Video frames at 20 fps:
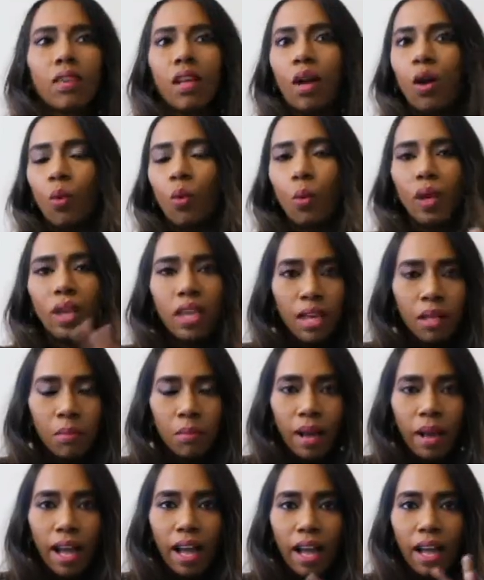a weekend
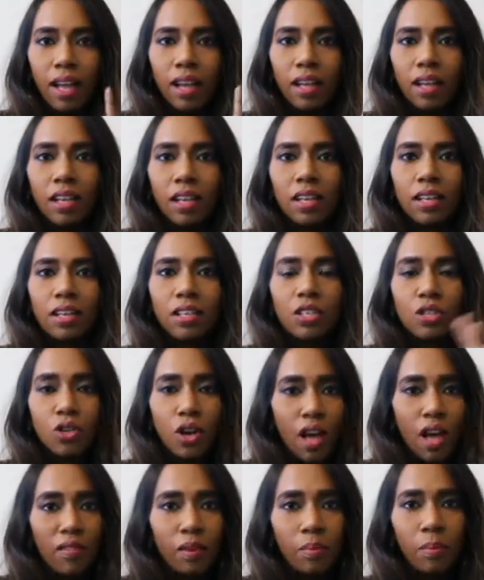bag,
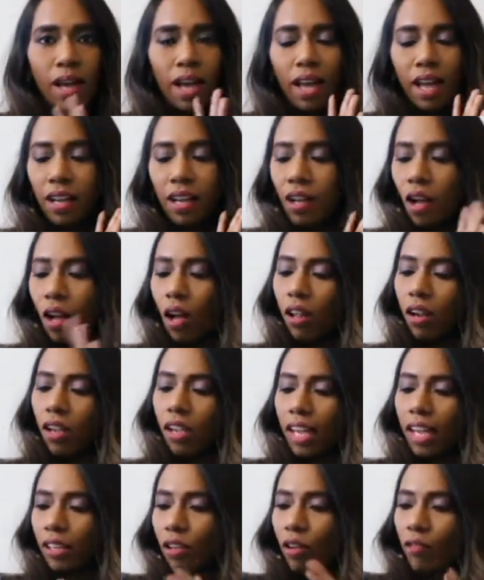travel bag, all
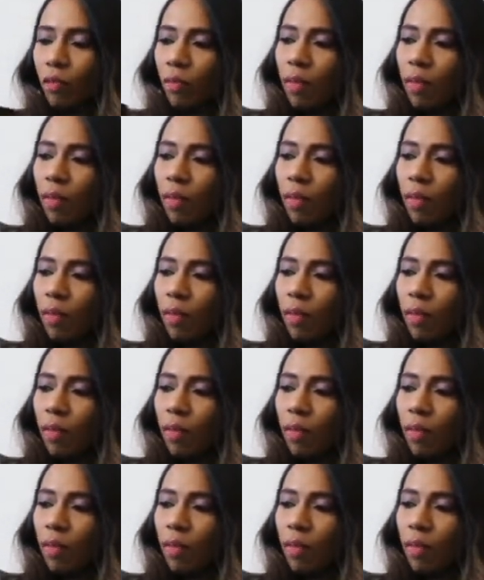kind of a